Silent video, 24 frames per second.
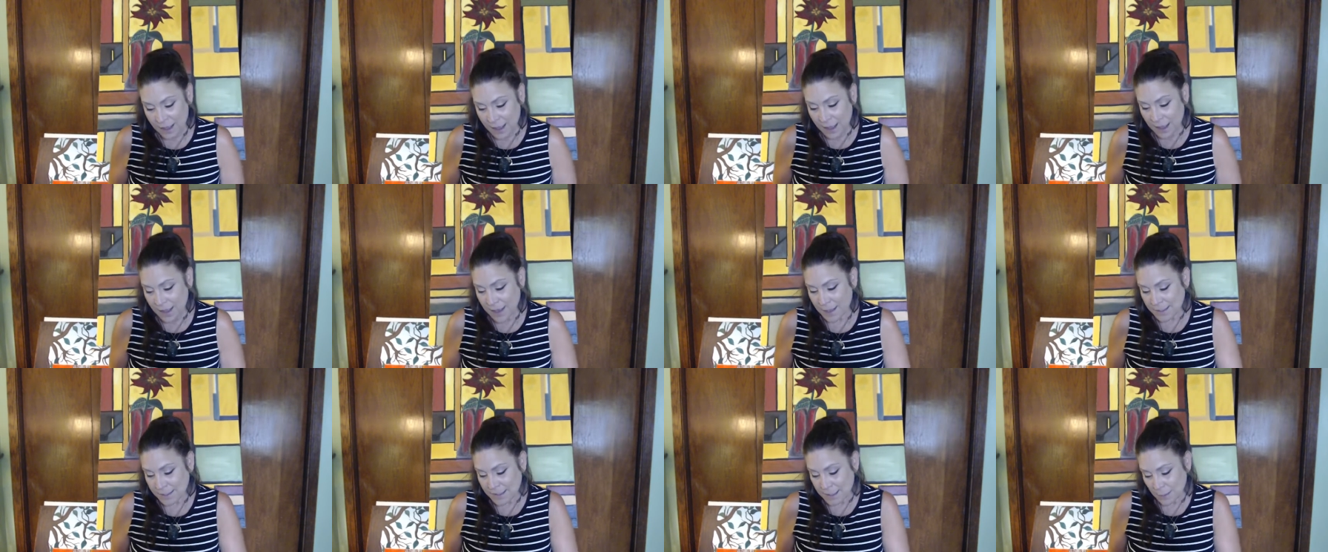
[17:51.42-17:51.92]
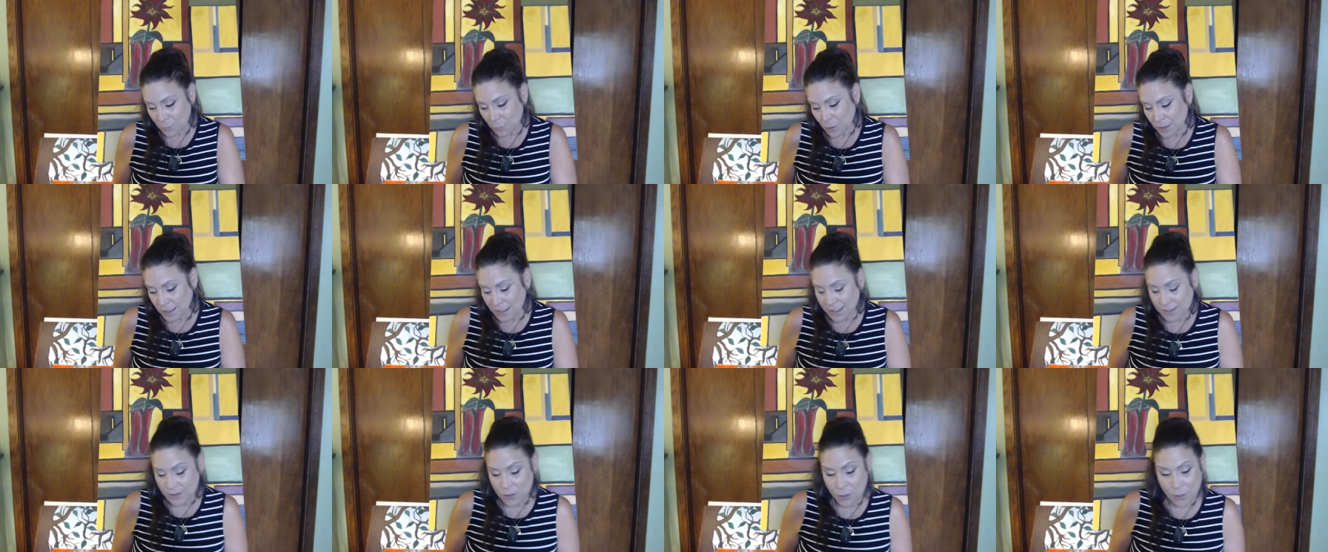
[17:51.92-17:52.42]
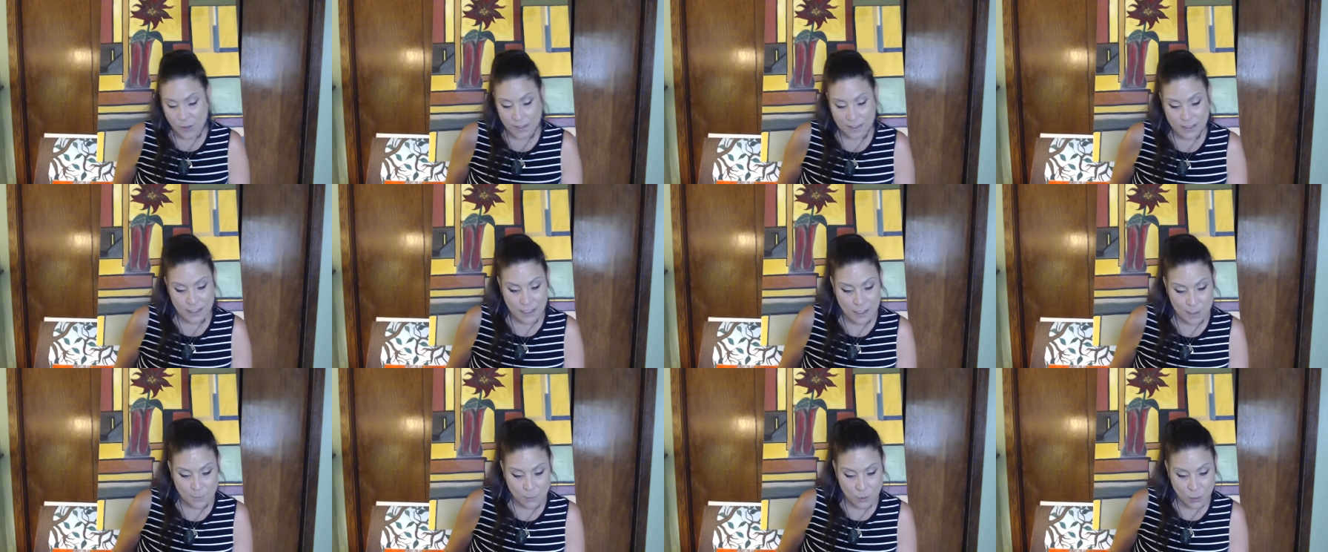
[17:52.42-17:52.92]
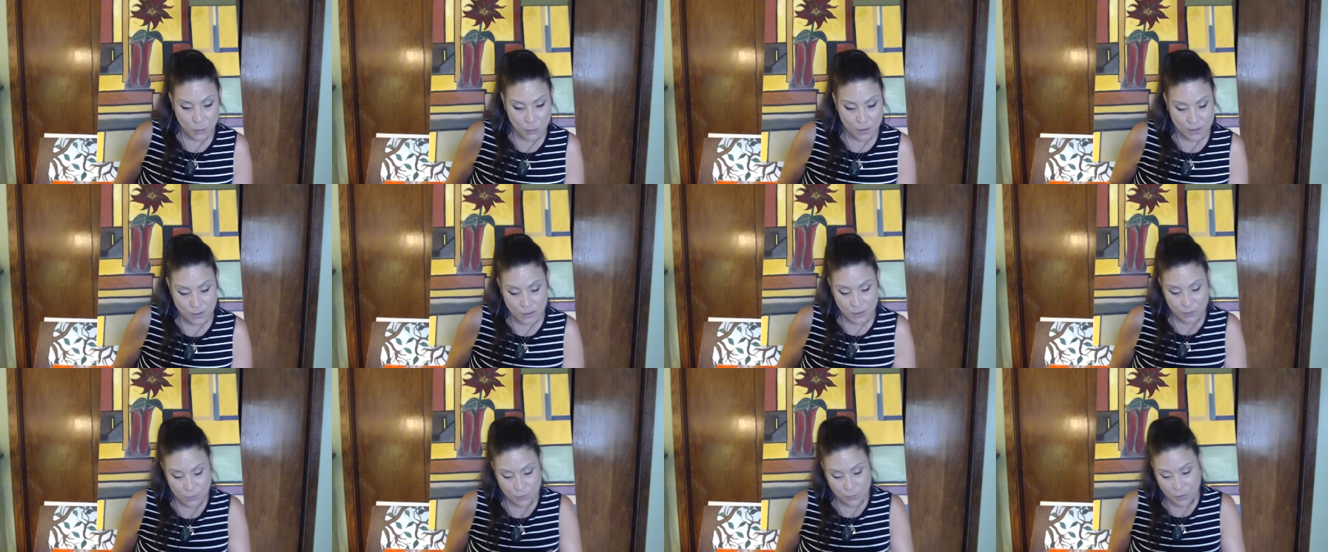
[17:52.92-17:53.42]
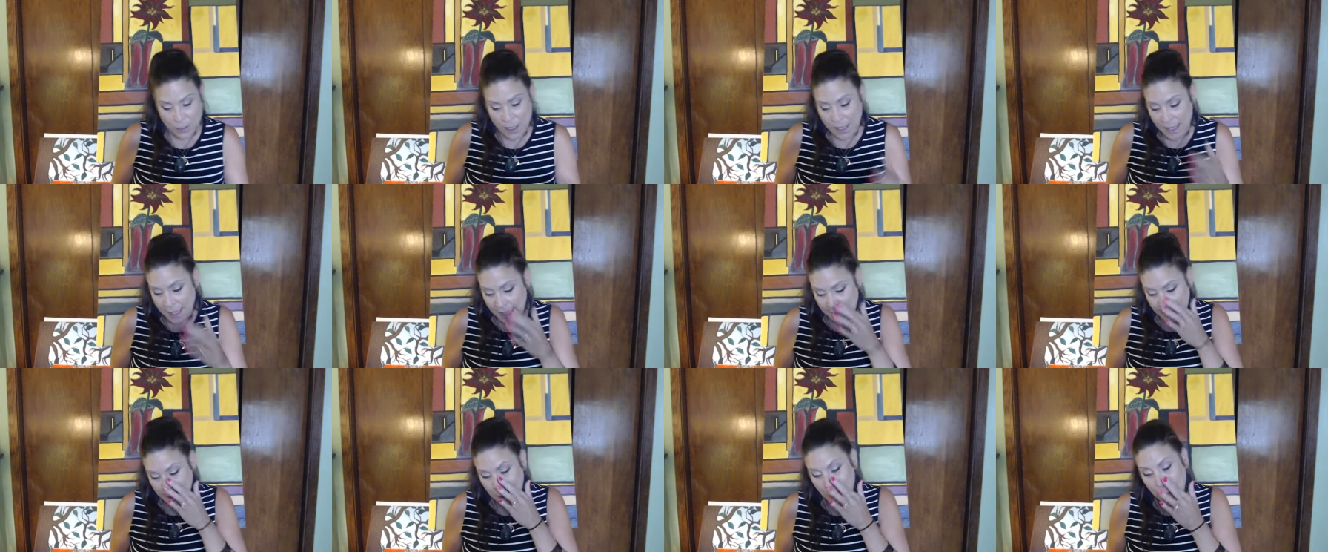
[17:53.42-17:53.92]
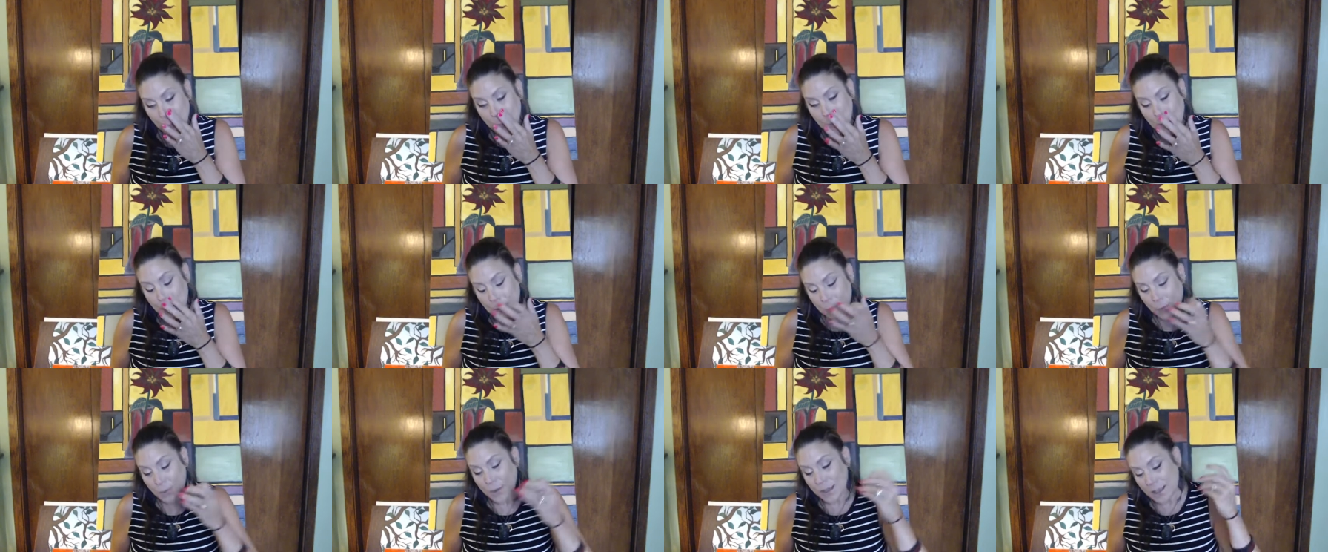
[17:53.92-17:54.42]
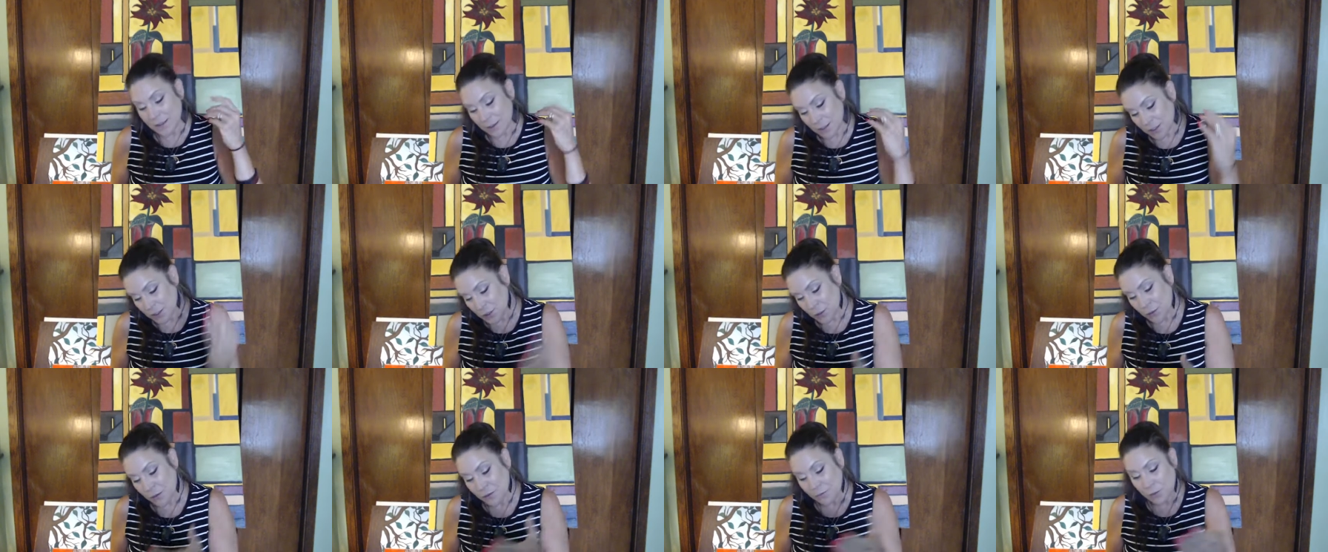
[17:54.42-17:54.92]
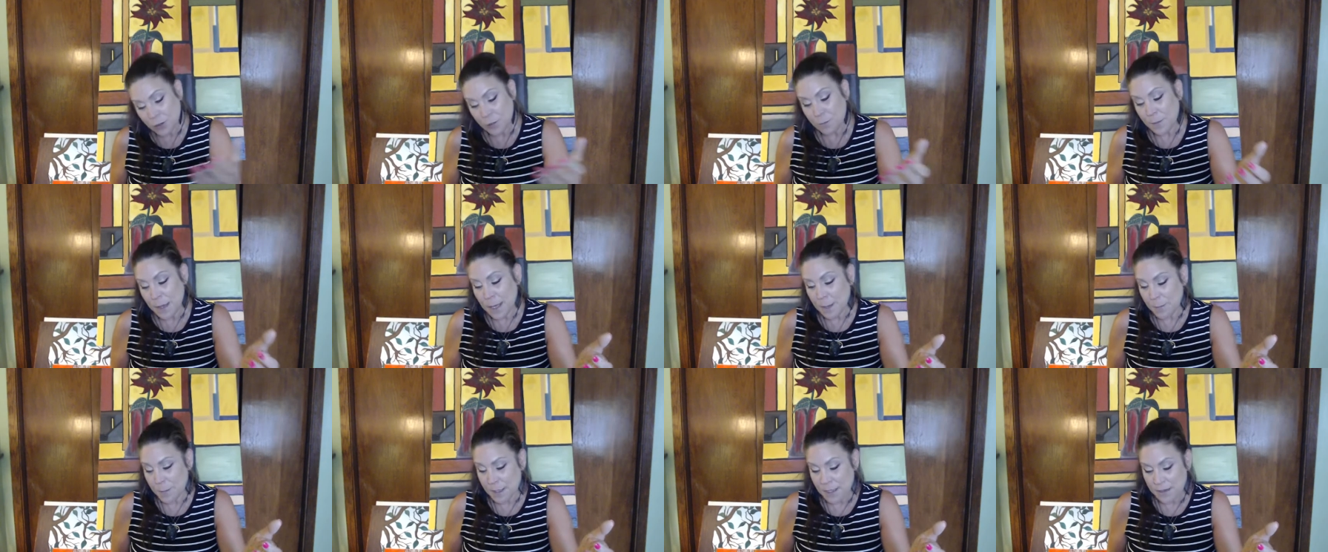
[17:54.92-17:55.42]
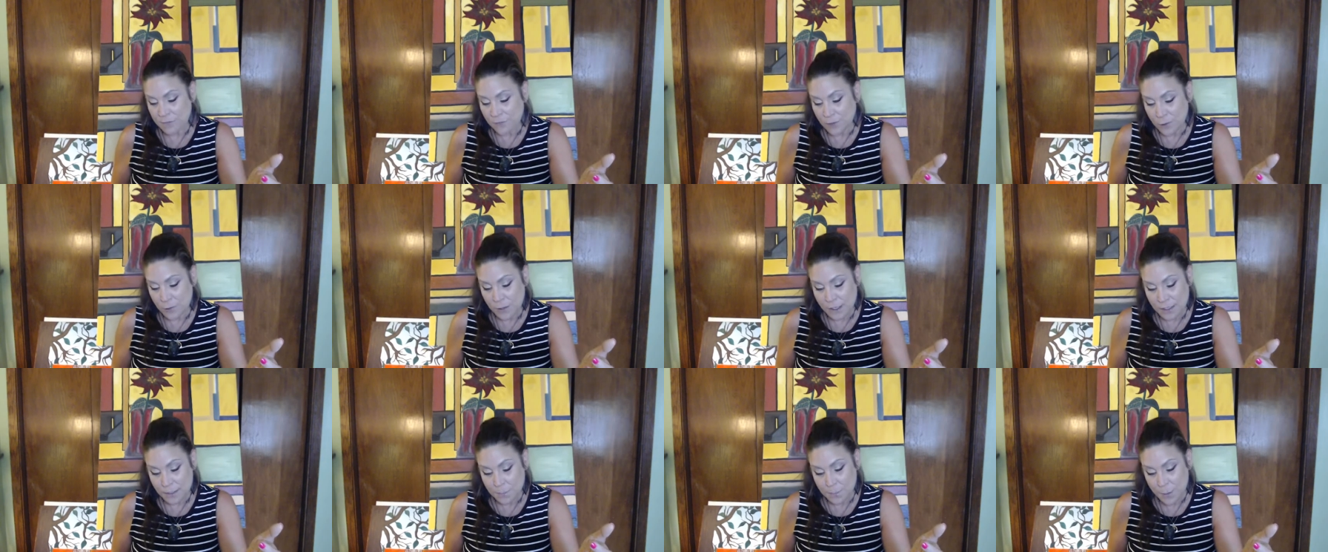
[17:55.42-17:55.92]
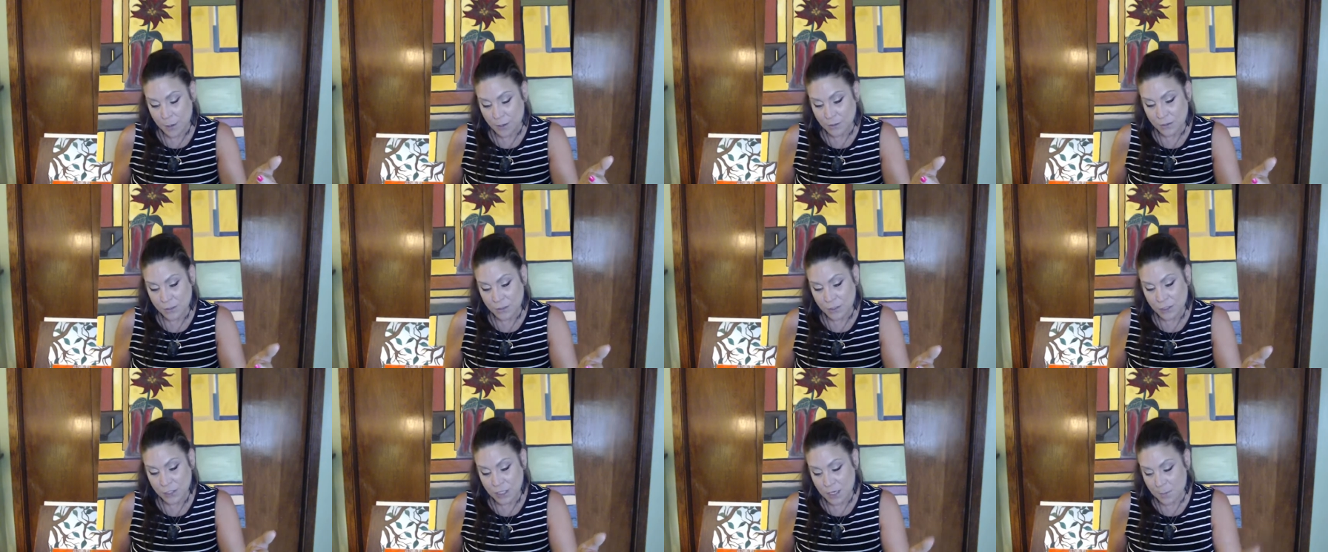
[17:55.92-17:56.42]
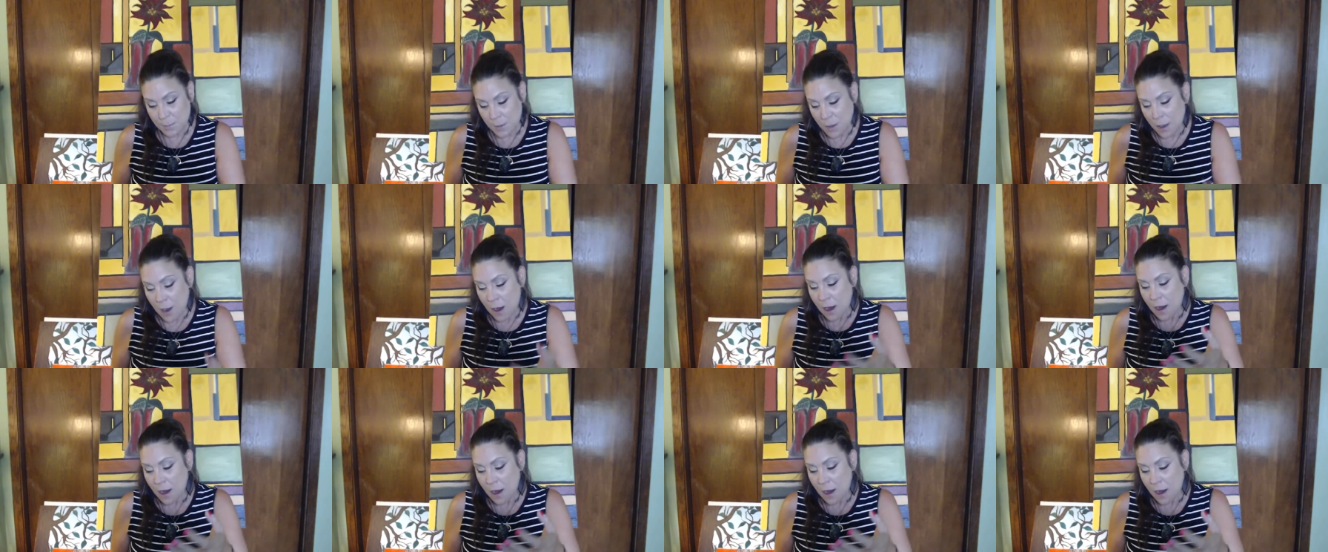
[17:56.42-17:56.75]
Uh, someone is going to come towards you and help you, and the two of you, maybe if you're in a partnership,